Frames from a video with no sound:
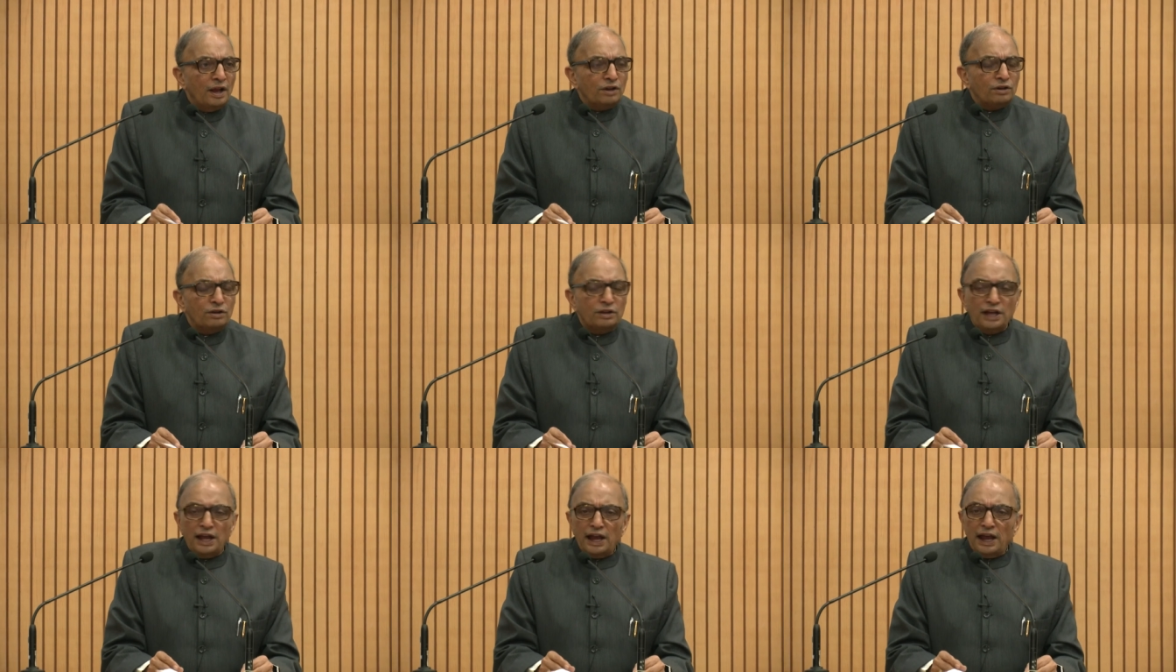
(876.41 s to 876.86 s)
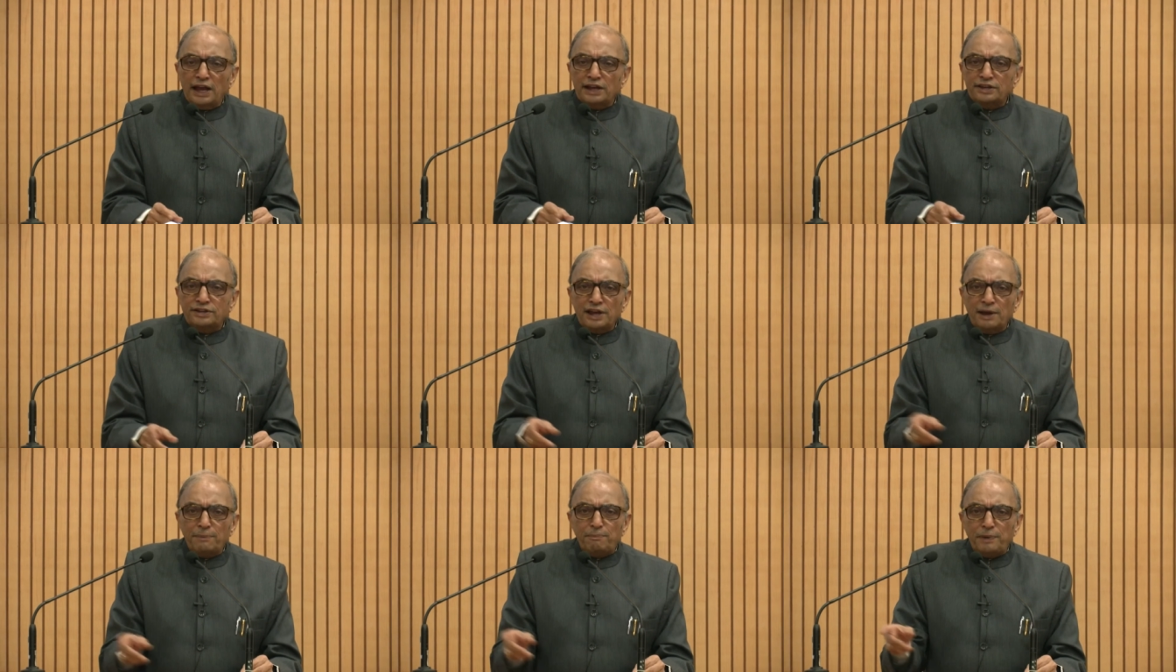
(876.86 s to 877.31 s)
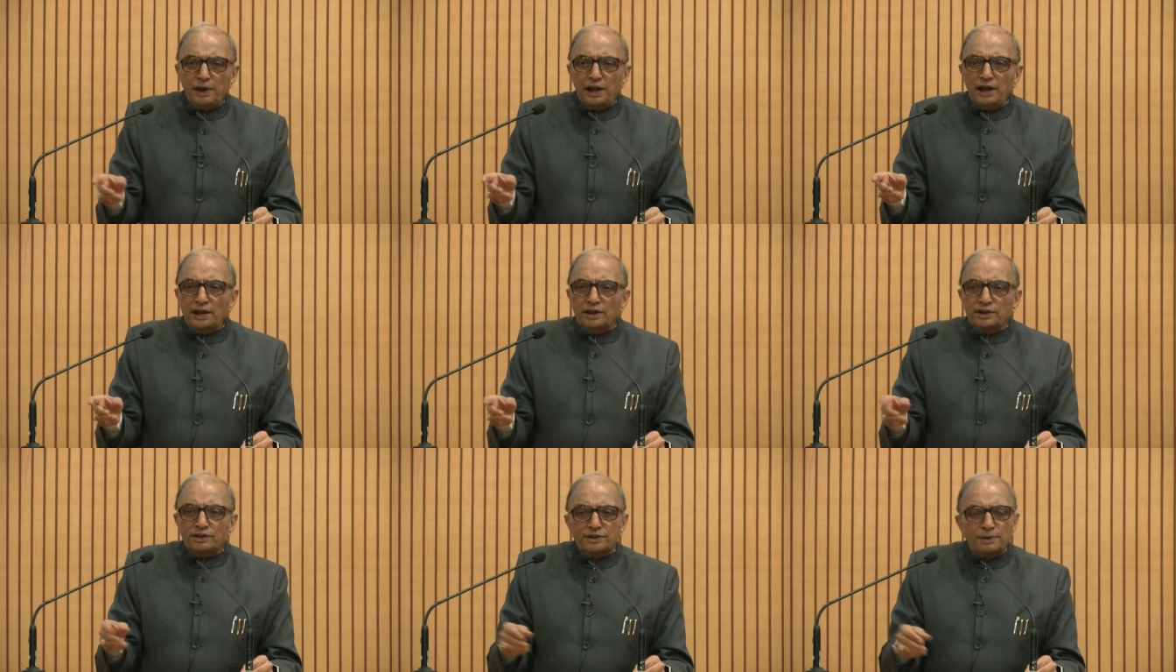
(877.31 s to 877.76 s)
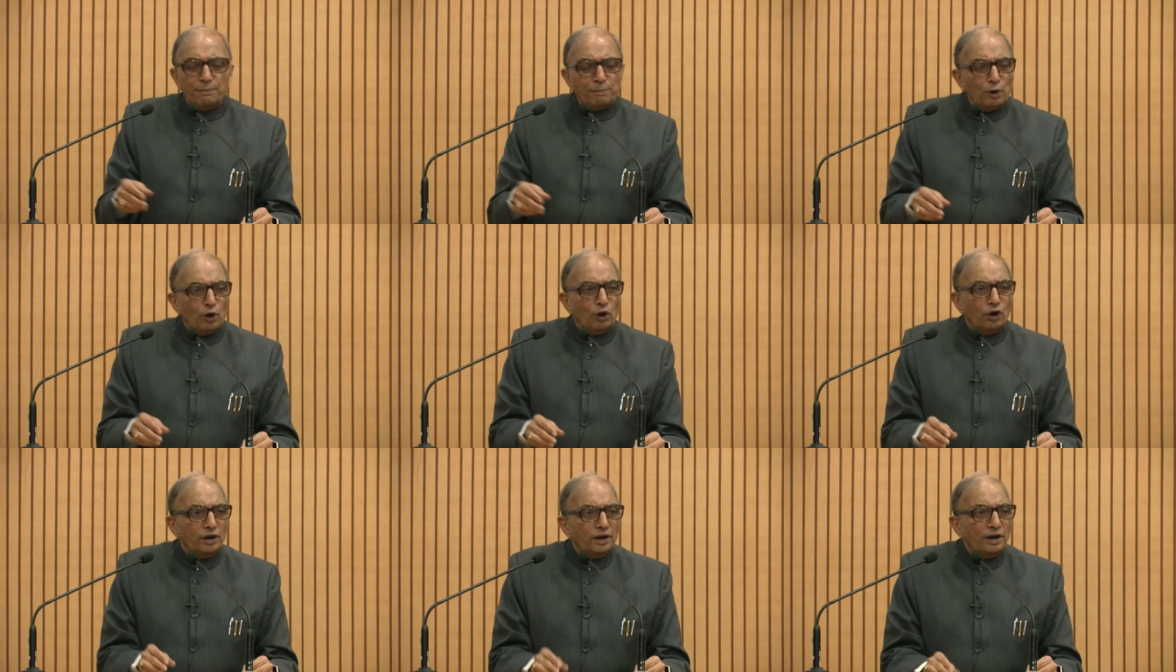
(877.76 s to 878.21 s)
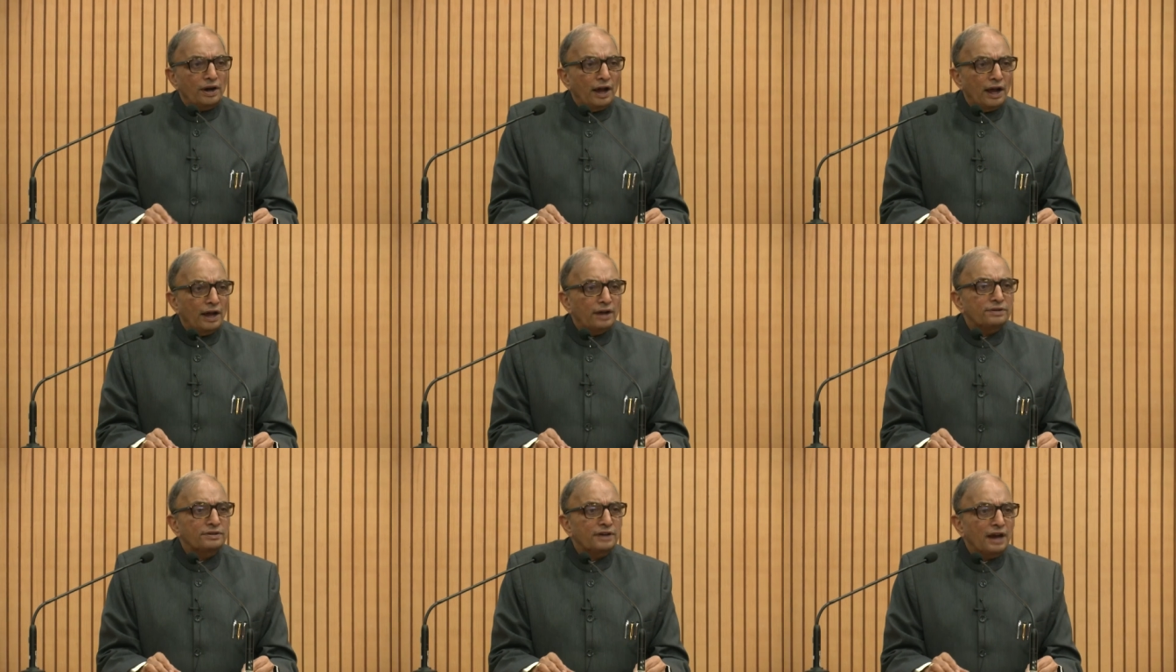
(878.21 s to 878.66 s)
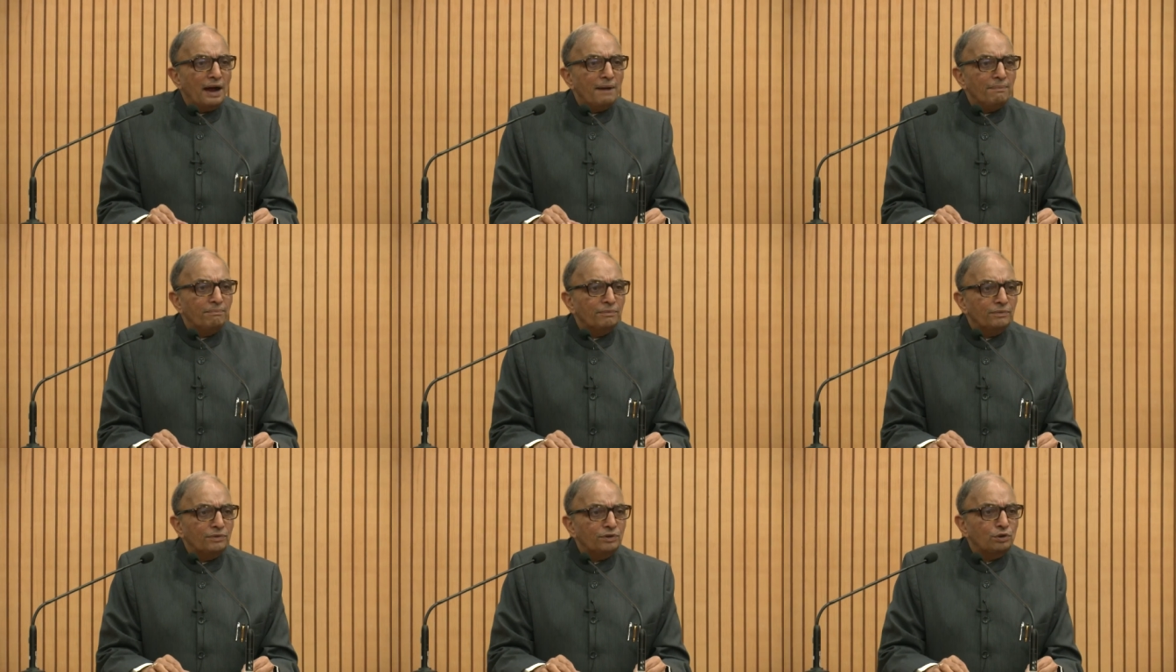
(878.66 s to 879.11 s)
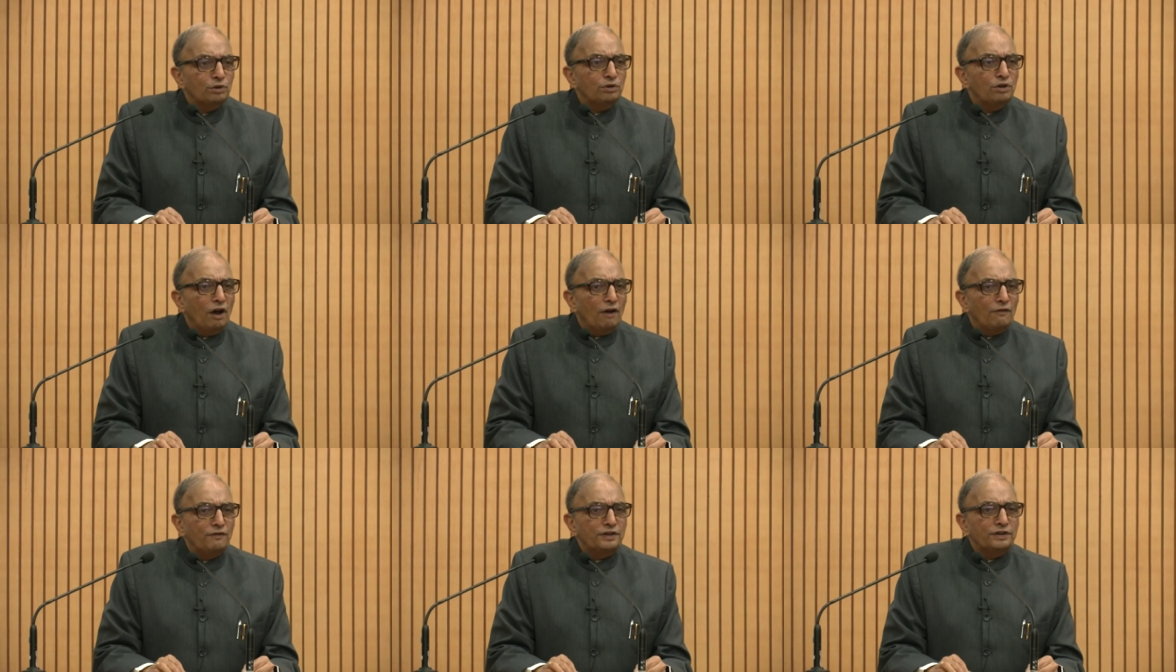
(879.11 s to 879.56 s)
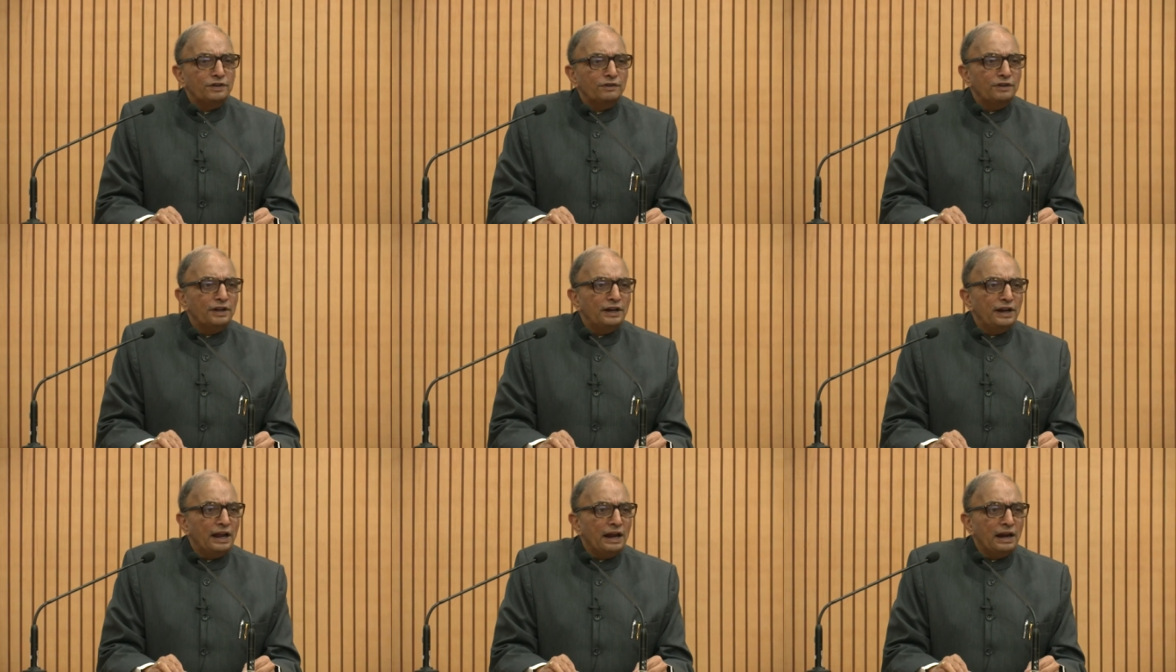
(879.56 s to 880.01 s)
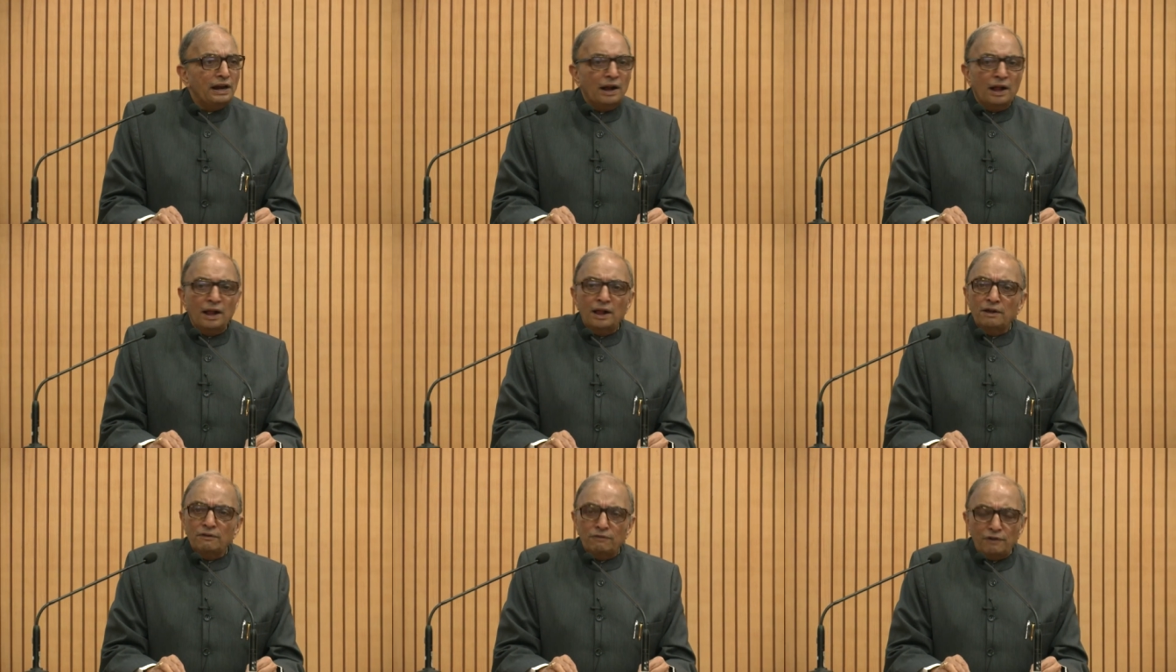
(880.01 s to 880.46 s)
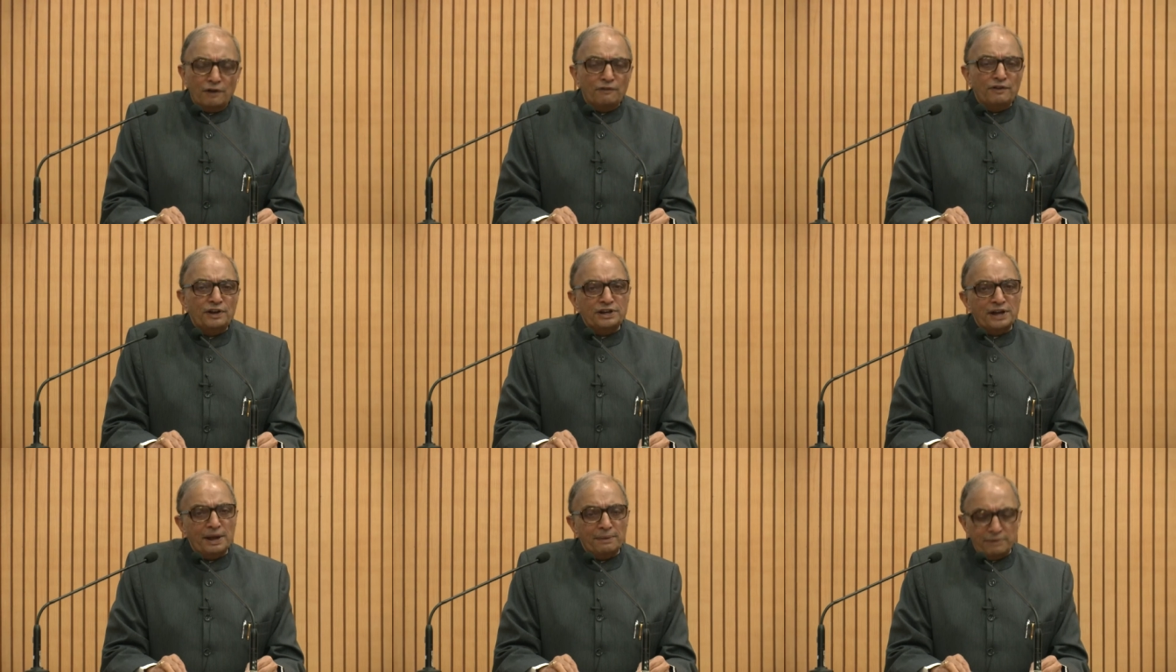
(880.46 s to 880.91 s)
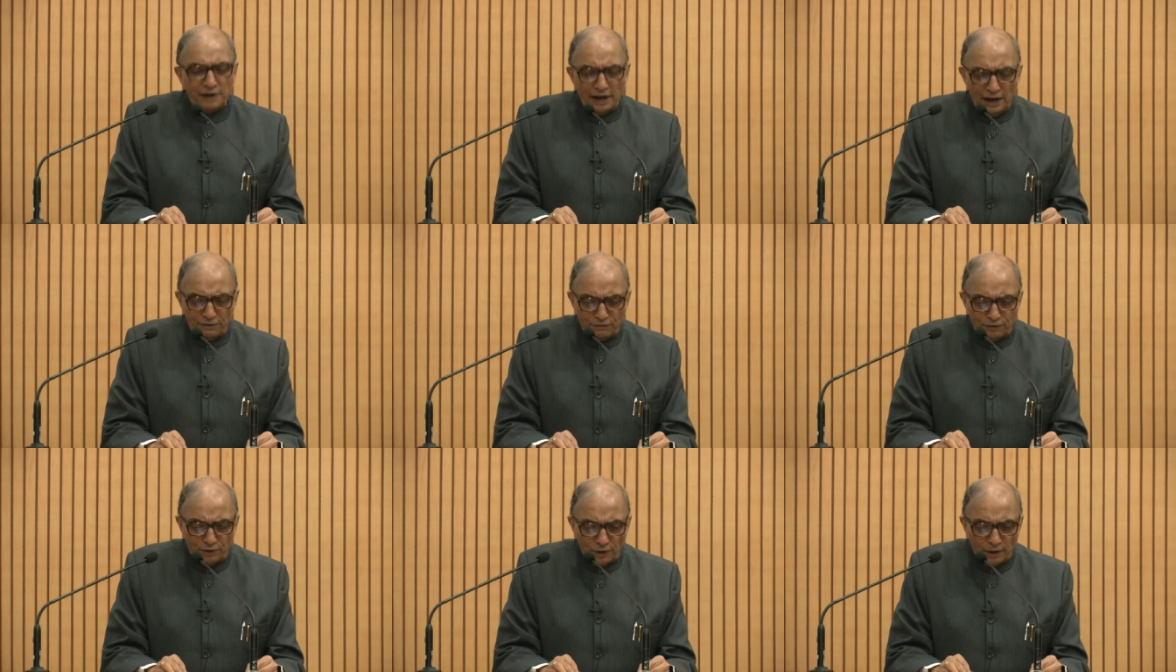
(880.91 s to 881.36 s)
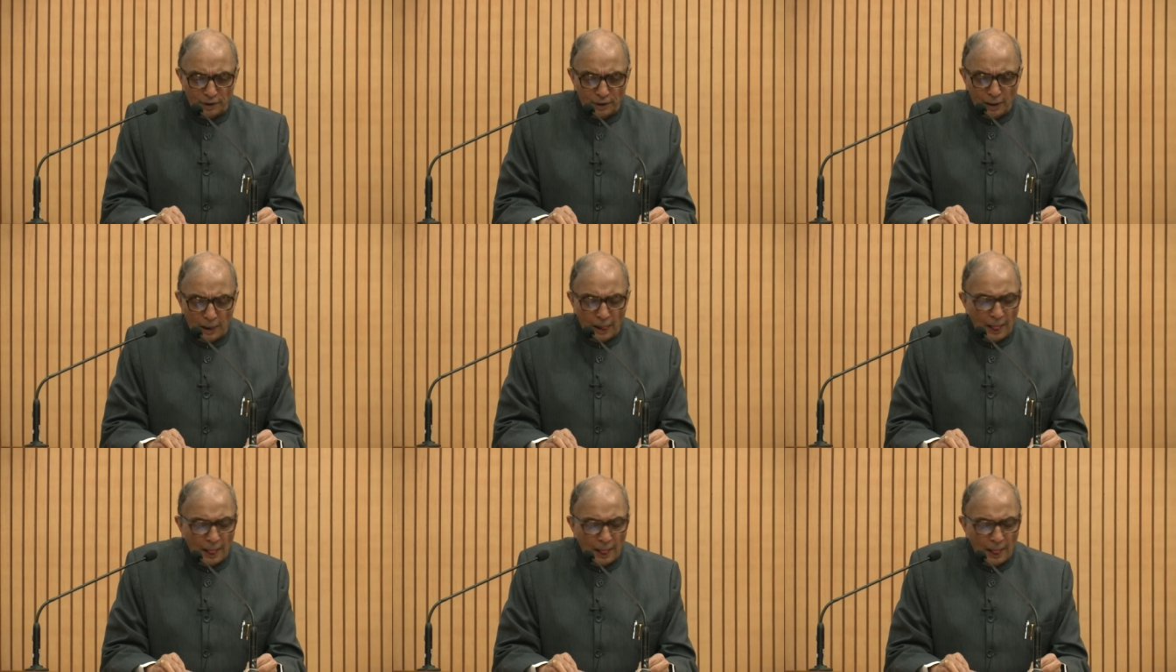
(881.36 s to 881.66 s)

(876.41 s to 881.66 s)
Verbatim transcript: So the SAP support has come through the Office of the Dean, for which I am grateful.